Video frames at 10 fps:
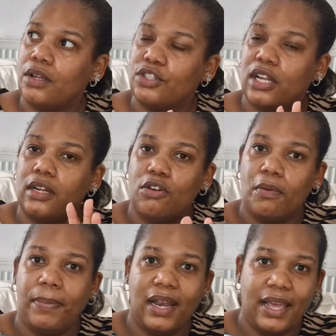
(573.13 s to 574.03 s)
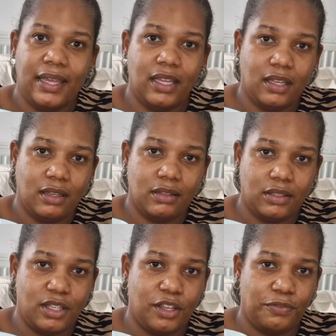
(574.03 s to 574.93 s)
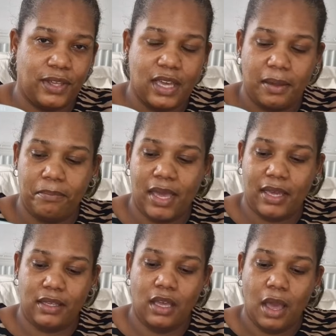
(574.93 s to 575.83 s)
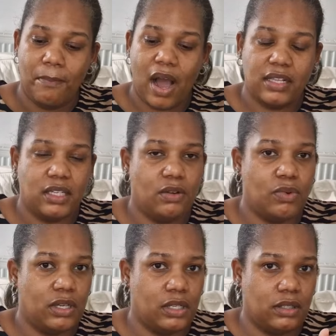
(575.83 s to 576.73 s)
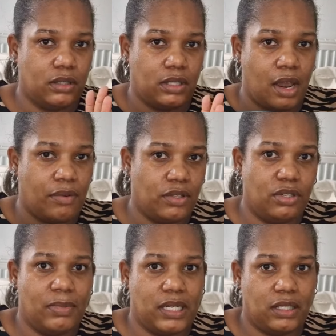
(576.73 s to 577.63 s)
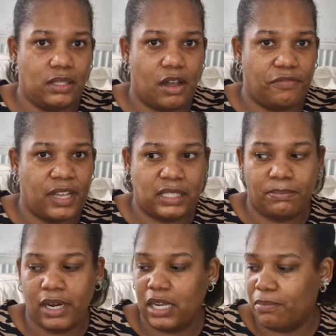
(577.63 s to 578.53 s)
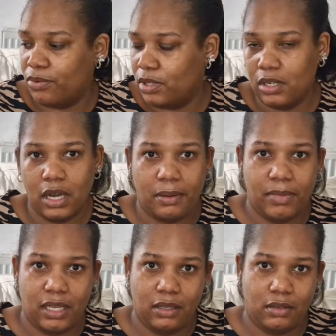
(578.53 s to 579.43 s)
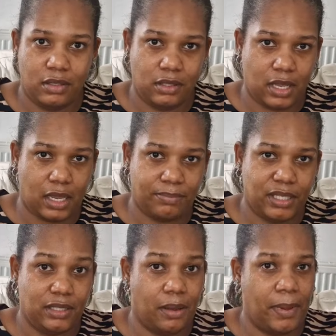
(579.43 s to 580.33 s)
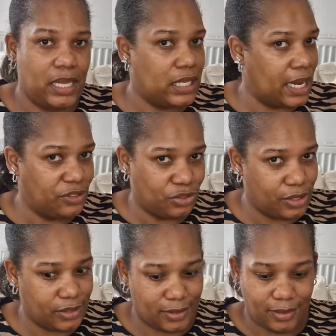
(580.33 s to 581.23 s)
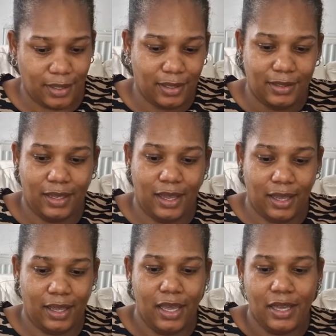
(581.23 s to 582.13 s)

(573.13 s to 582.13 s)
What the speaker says: little plate, if you get me, but I didn't want to carry too many stuff that's breakable, you know what I mean, because that'd be a bit dangerous. Yeah,